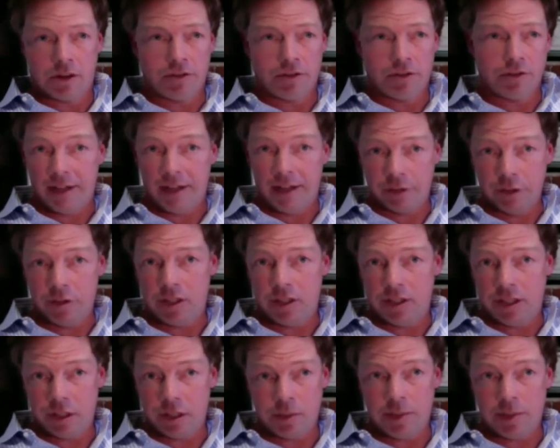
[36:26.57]
afraid of
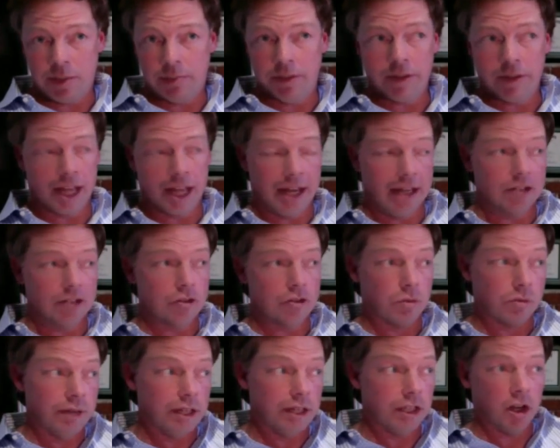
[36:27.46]
losing these people, and it's
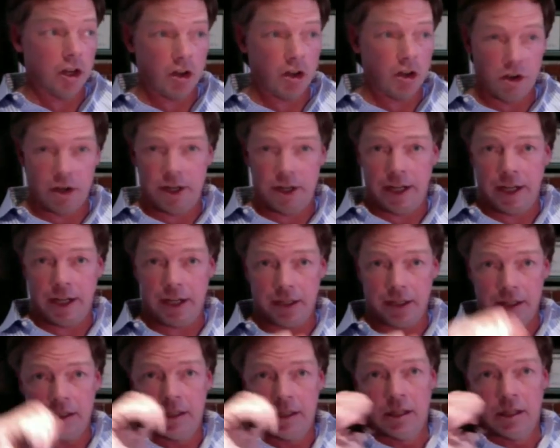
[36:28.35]
really
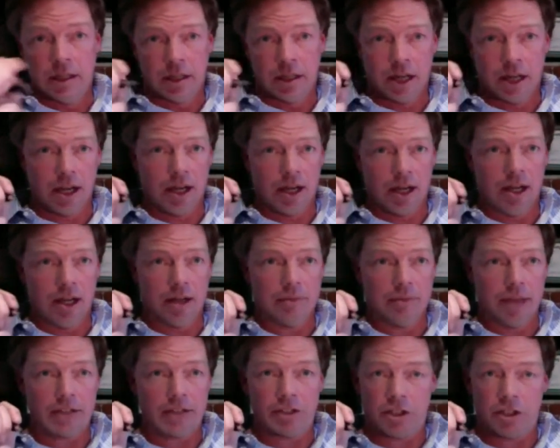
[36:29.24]
hurting
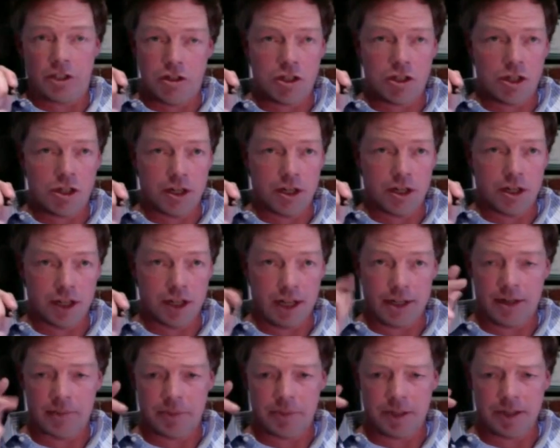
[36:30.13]
um, execution in a
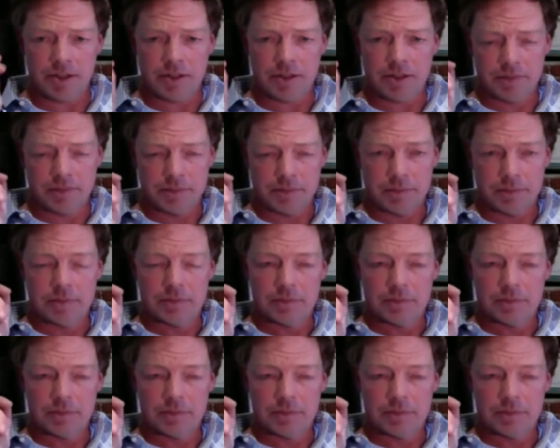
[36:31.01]
lot of companies.